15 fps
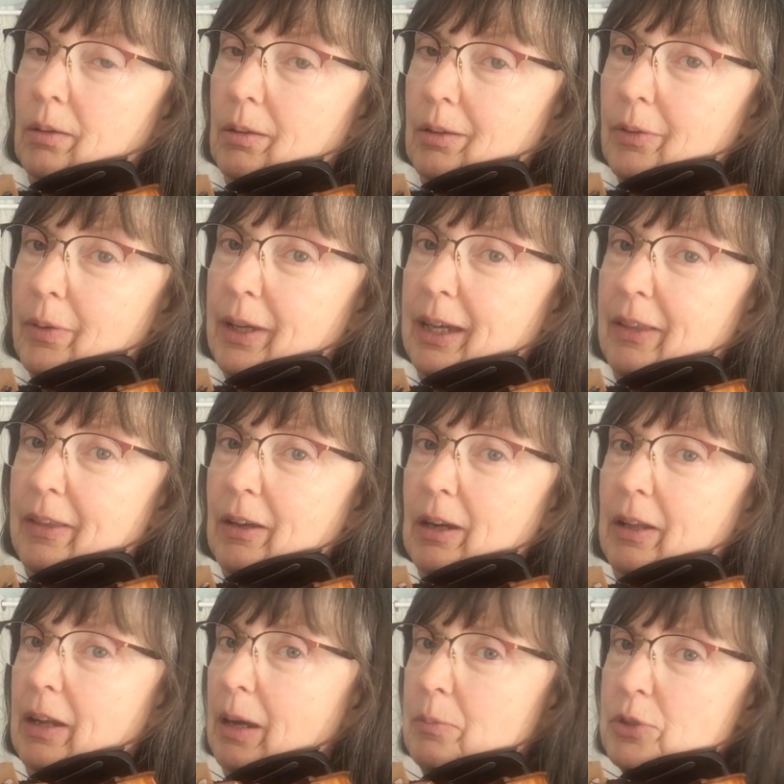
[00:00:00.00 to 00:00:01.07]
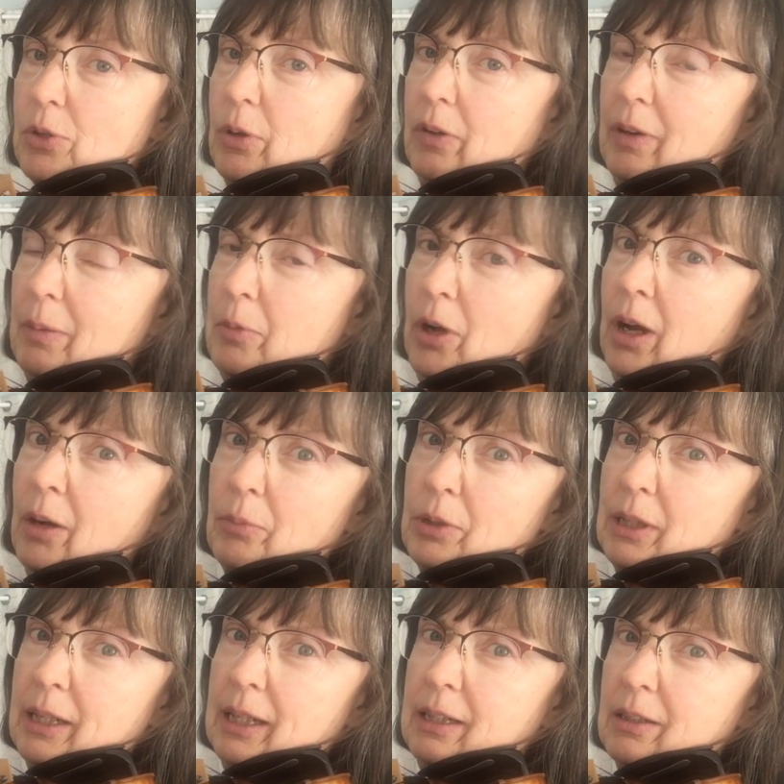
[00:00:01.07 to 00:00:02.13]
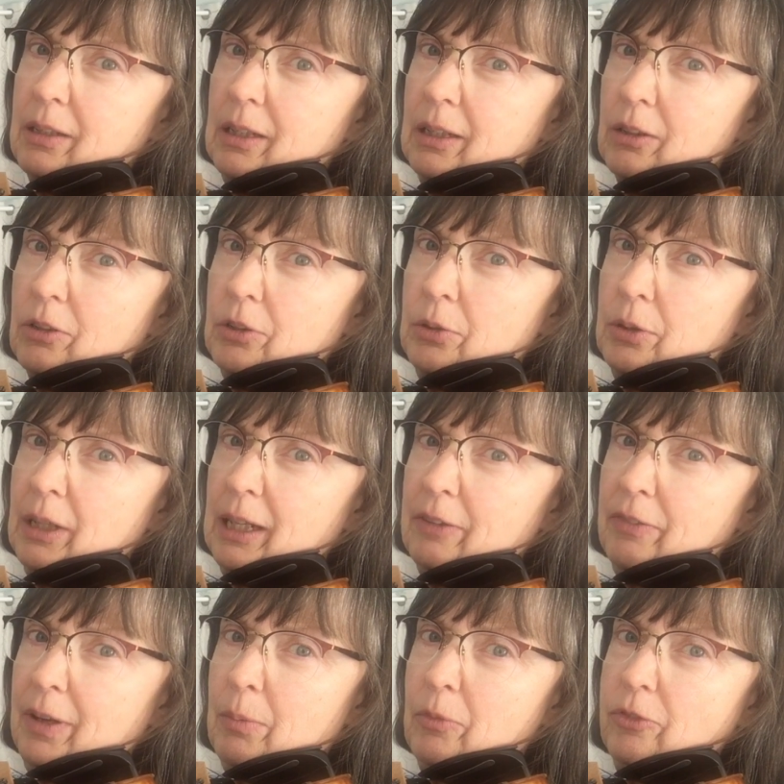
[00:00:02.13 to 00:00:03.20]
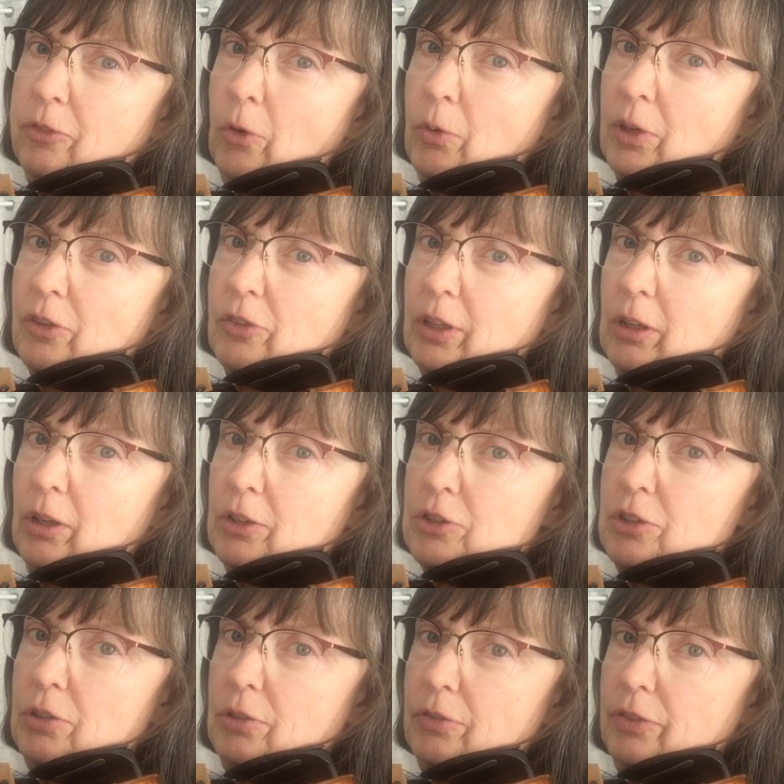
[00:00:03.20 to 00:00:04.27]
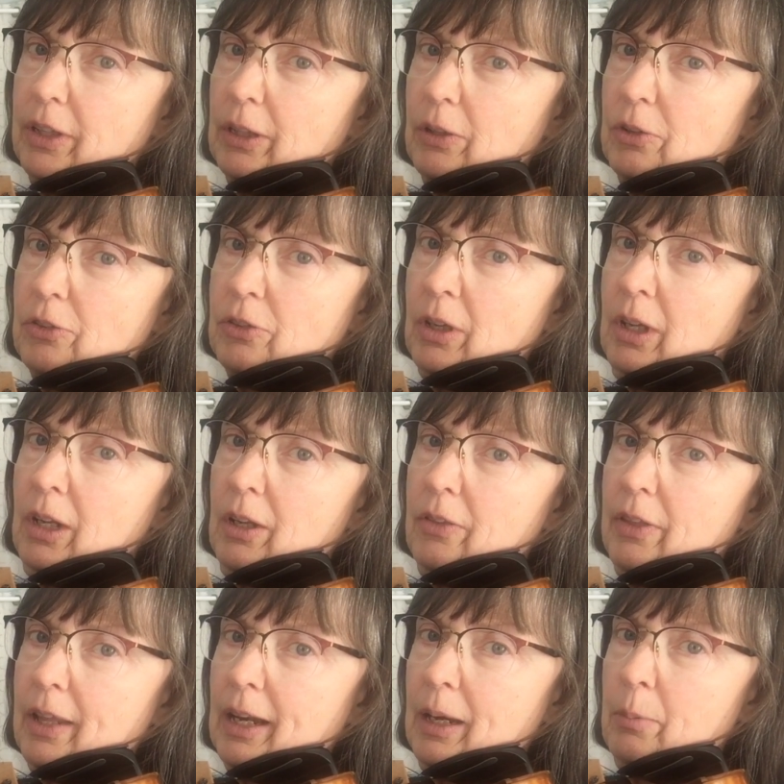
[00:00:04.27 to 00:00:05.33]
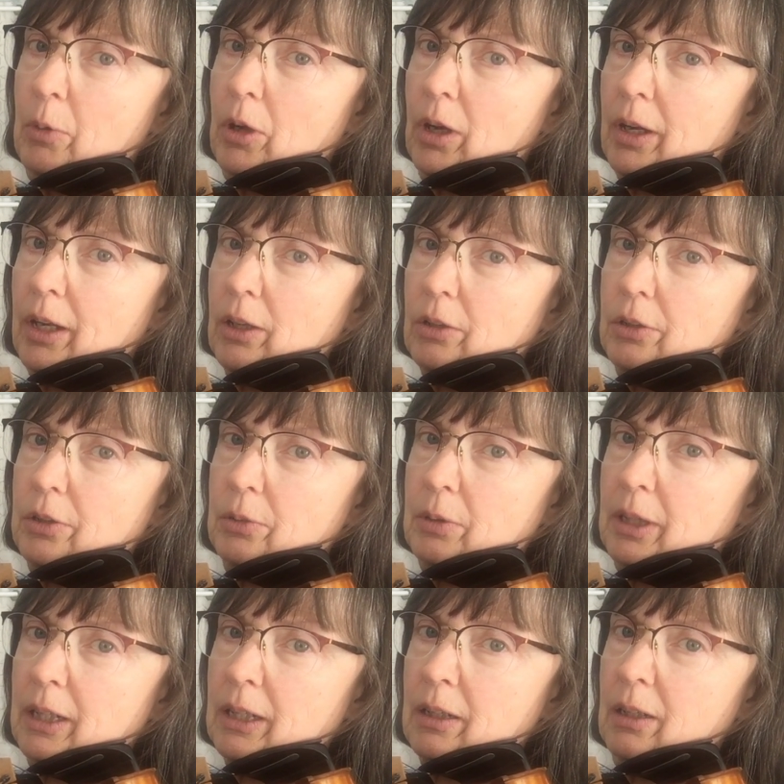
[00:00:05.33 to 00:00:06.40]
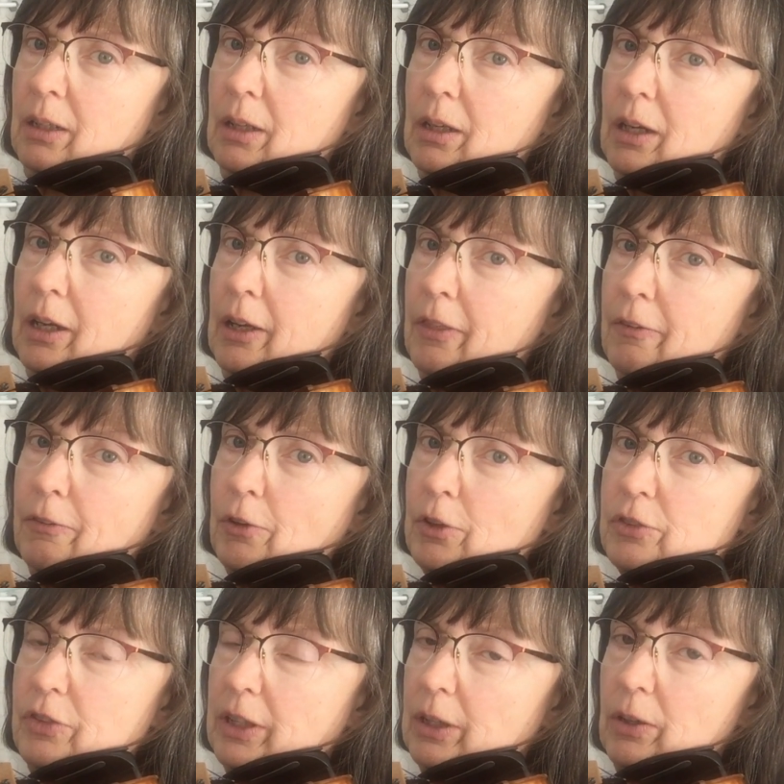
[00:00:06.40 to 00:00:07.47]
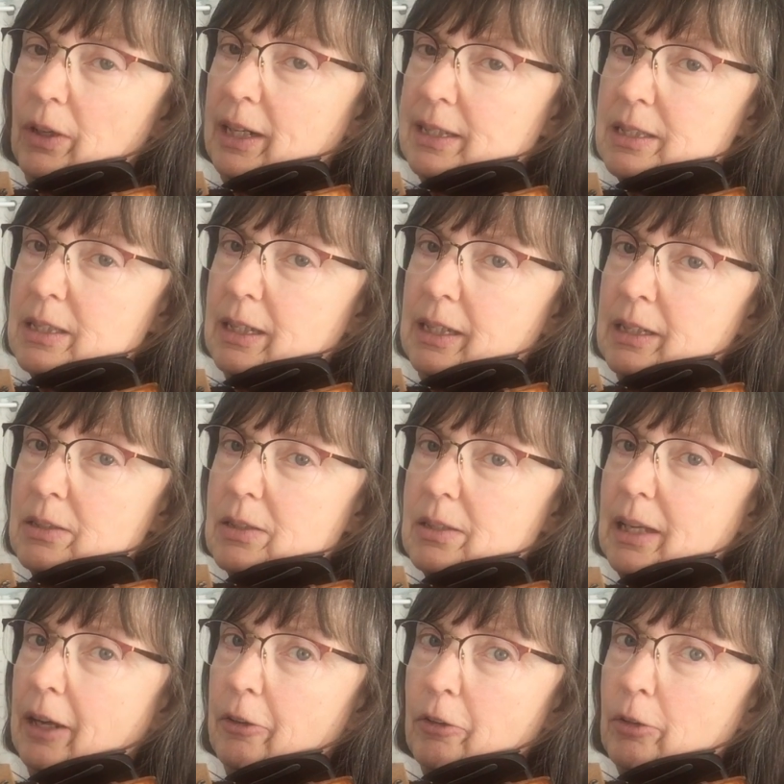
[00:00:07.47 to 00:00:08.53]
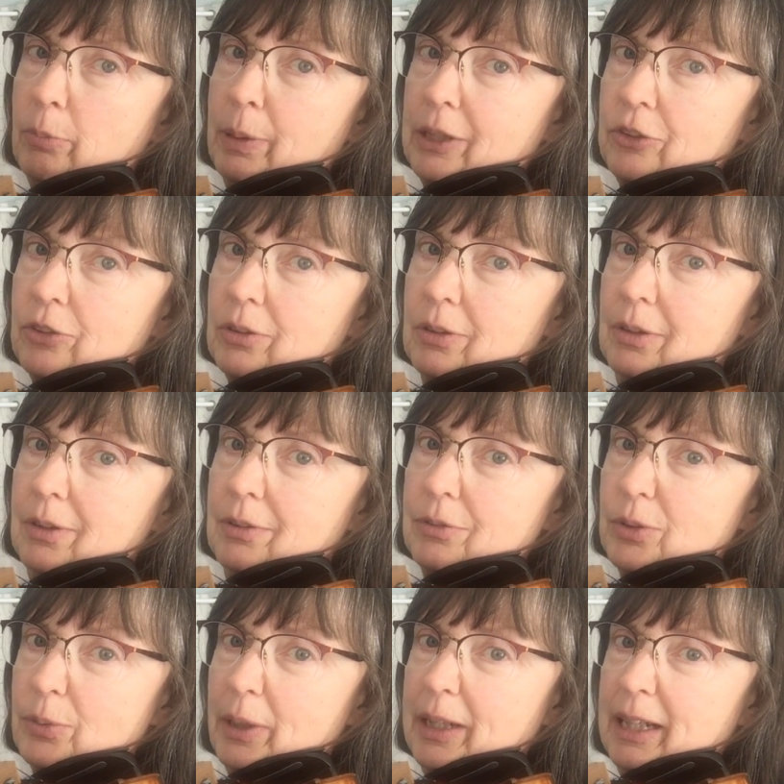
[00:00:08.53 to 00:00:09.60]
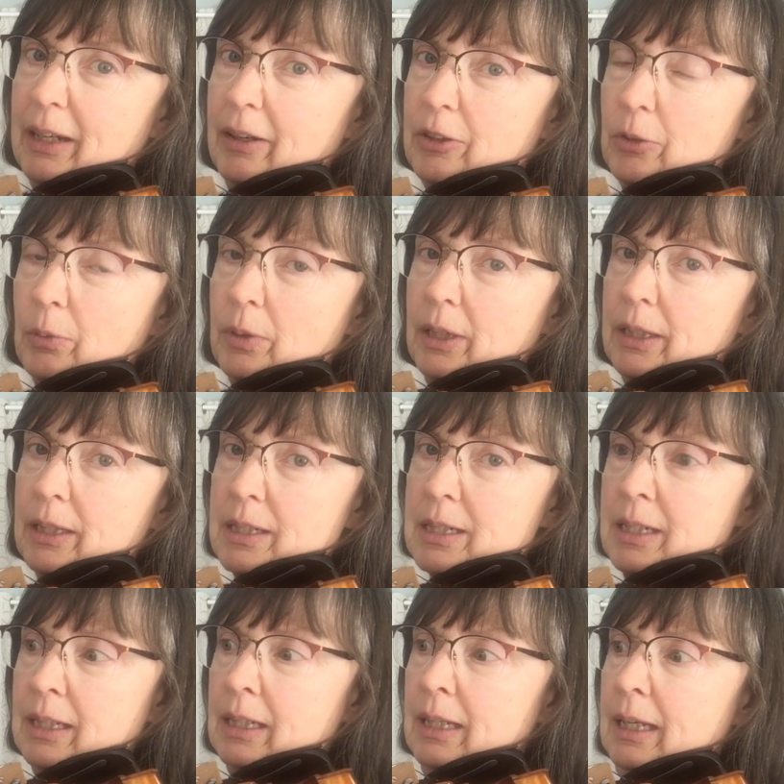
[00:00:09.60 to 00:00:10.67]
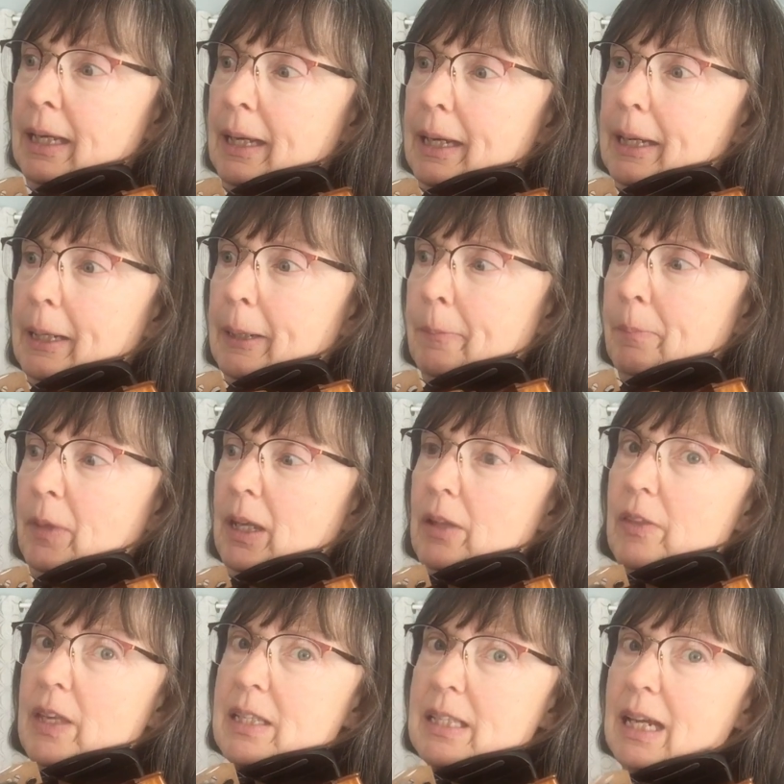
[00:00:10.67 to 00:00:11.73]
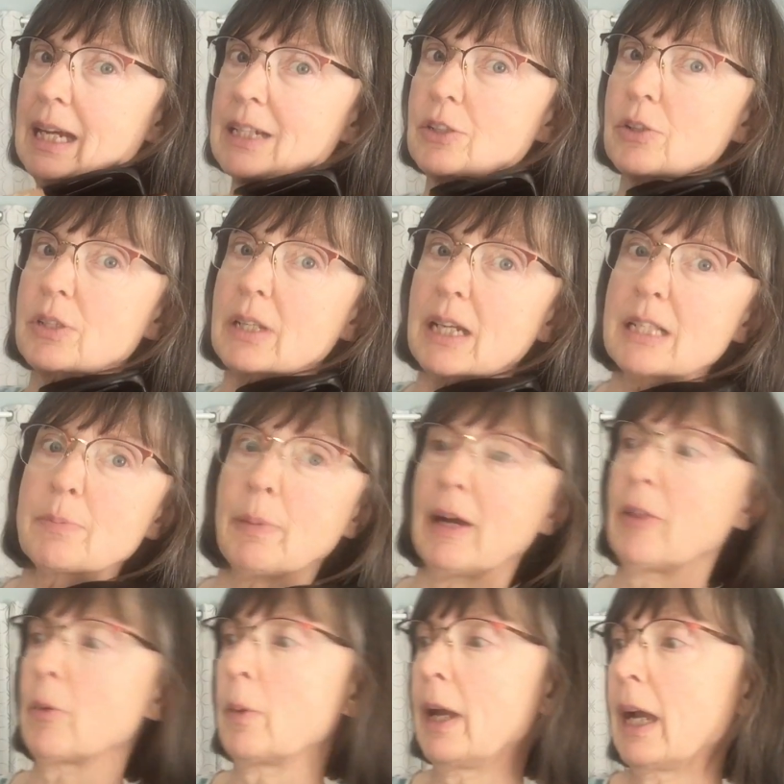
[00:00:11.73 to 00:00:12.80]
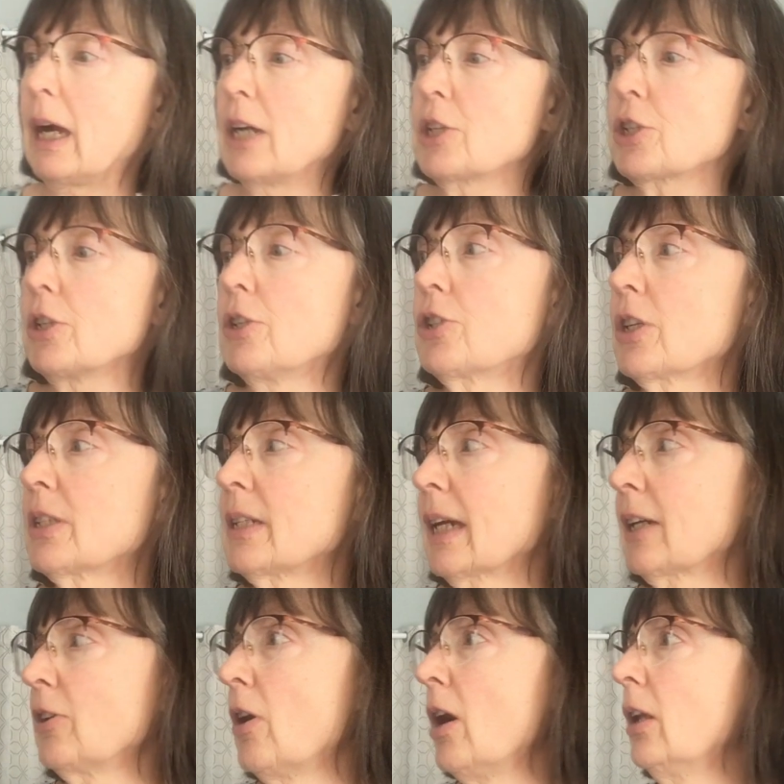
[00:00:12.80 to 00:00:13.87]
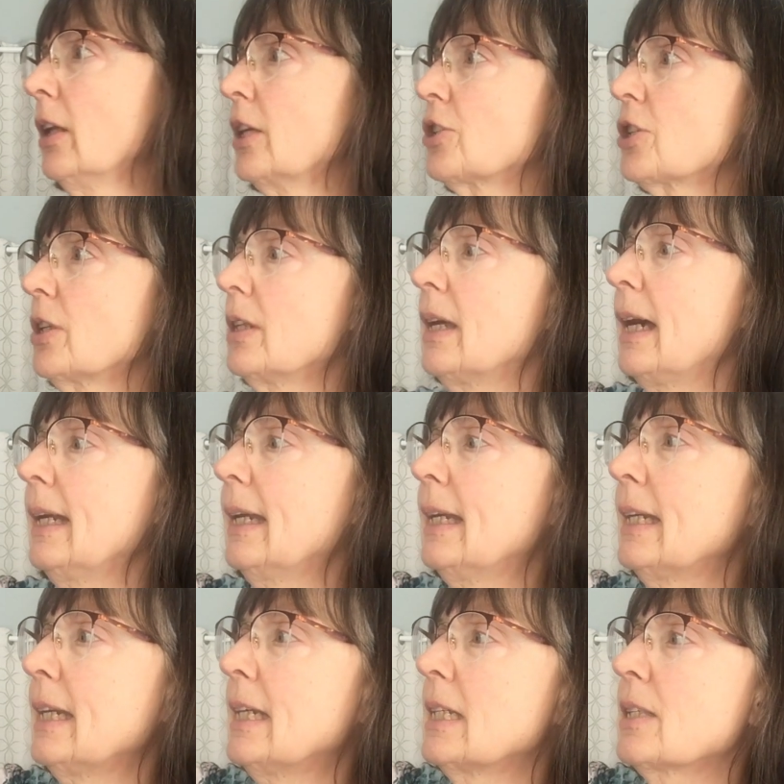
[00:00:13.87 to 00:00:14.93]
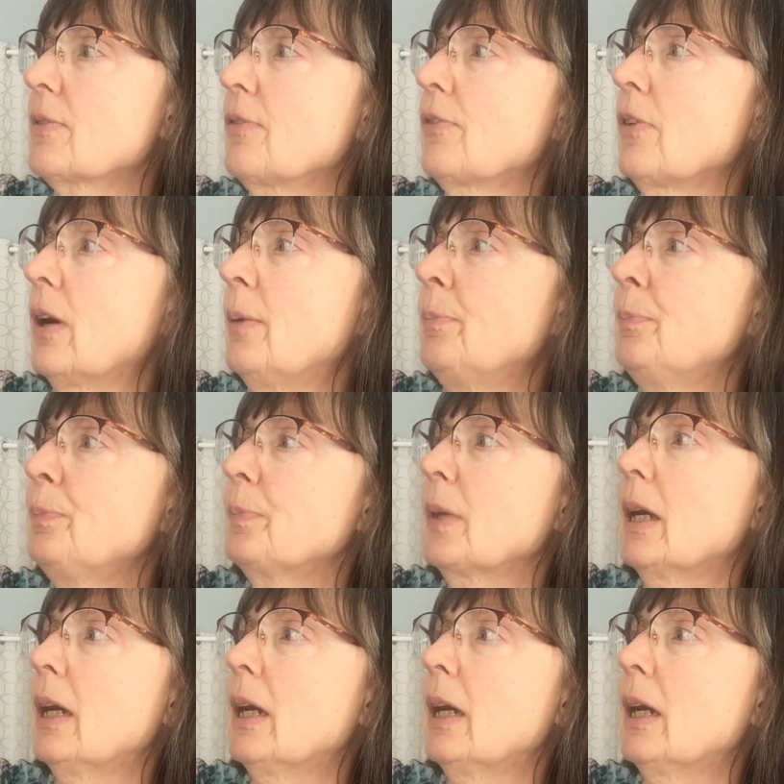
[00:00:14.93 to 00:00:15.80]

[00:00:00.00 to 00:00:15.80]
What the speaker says: Okay, there, and I'm not really including, if I'm focusing on 2 fingers, then I'm not including the first finger. It's out of the picture for right now. I don't need it. This exercise, by the way, I should just acknowledge that it is from